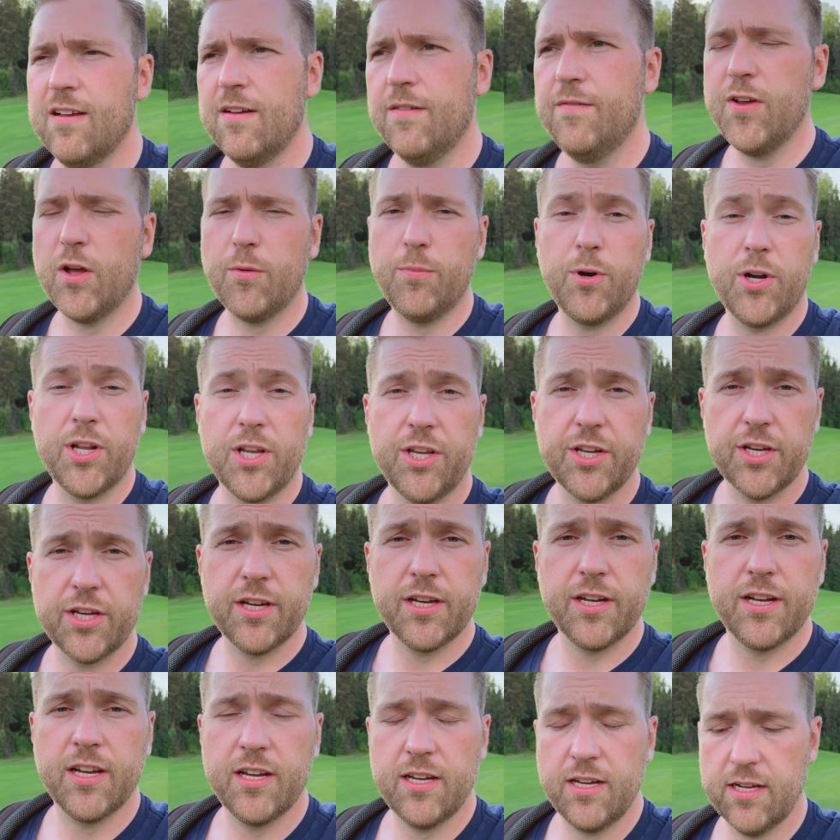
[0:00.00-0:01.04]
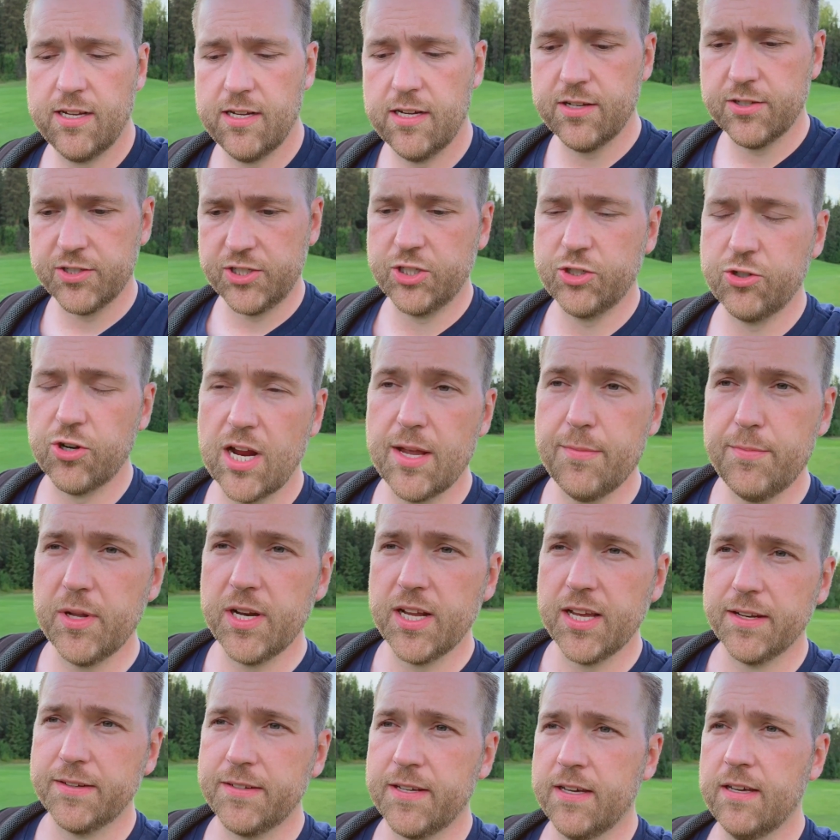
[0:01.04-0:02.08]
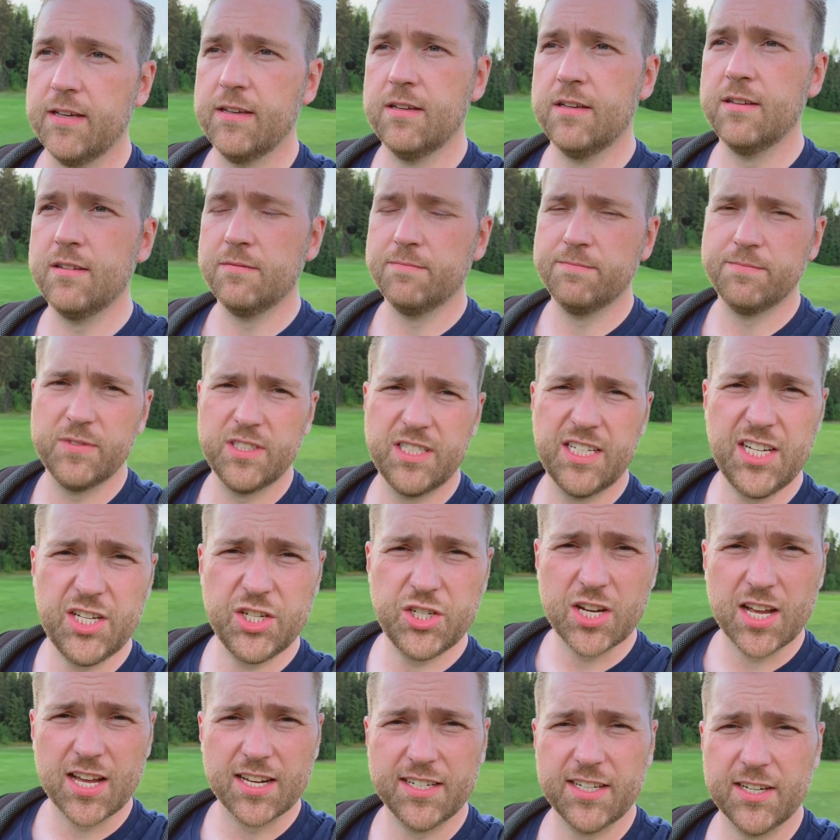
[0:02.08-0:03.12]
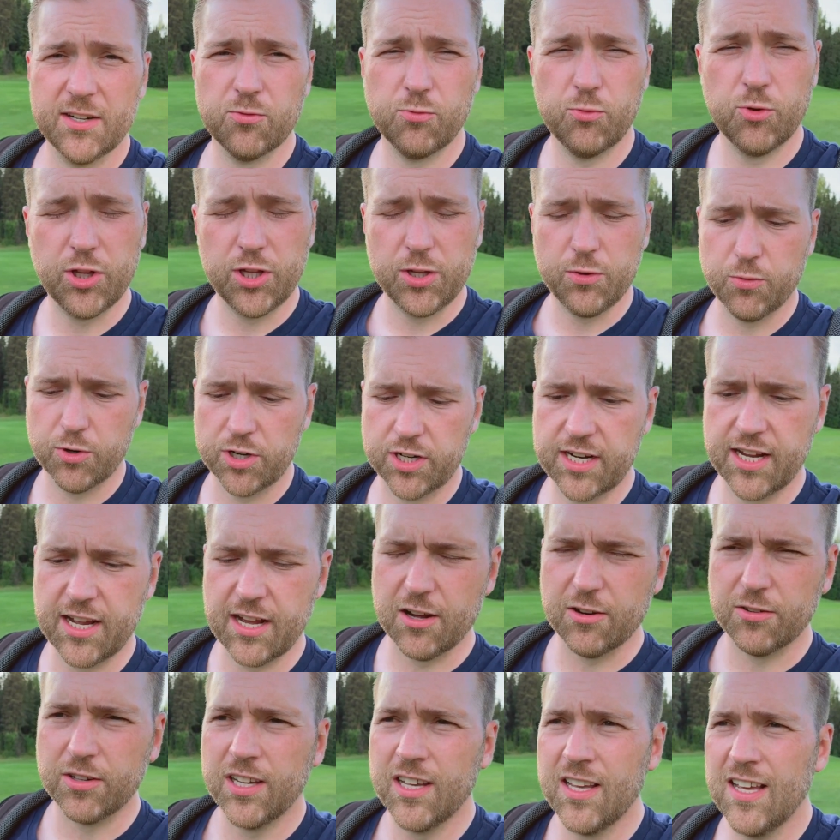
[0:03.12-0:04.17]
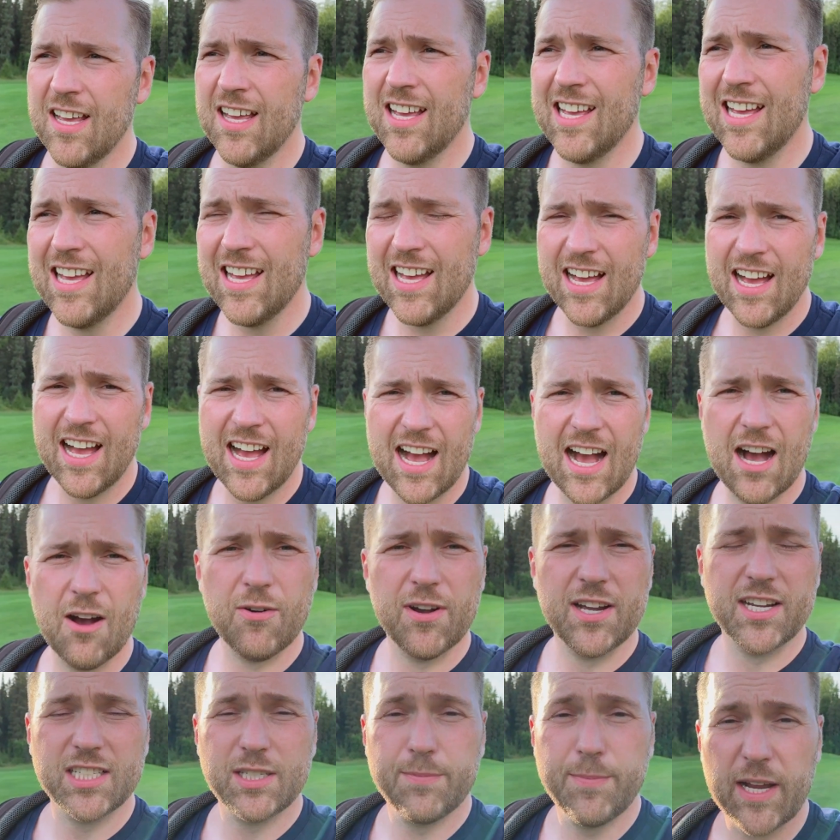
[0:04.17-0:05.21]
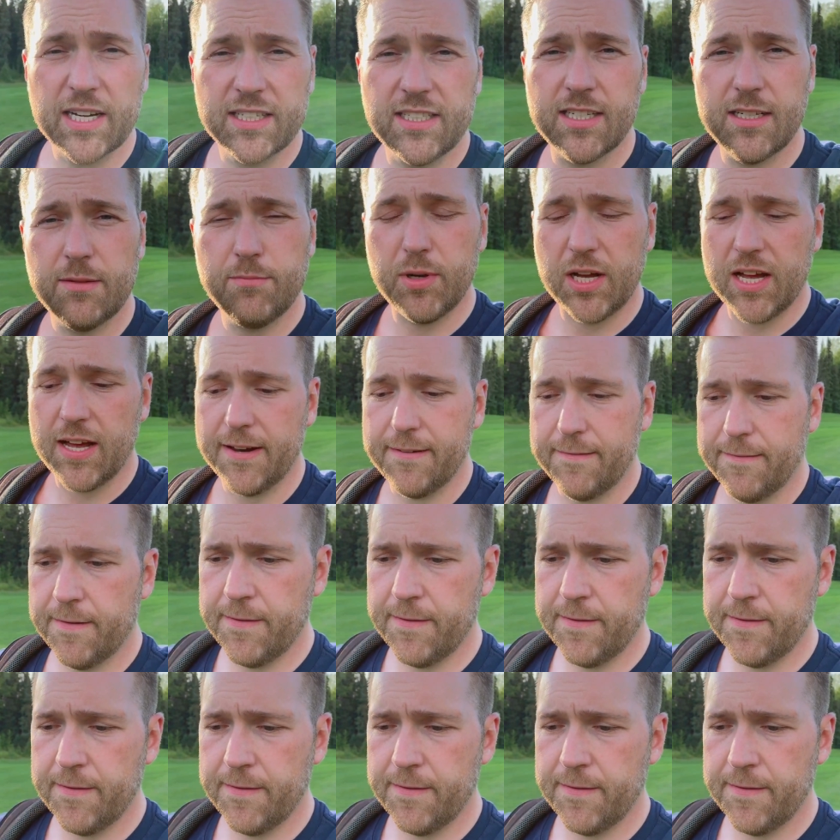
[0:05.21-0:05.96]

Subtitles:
Felt pretty good. I was striping it. Tee shot didn't really work out how I expected, but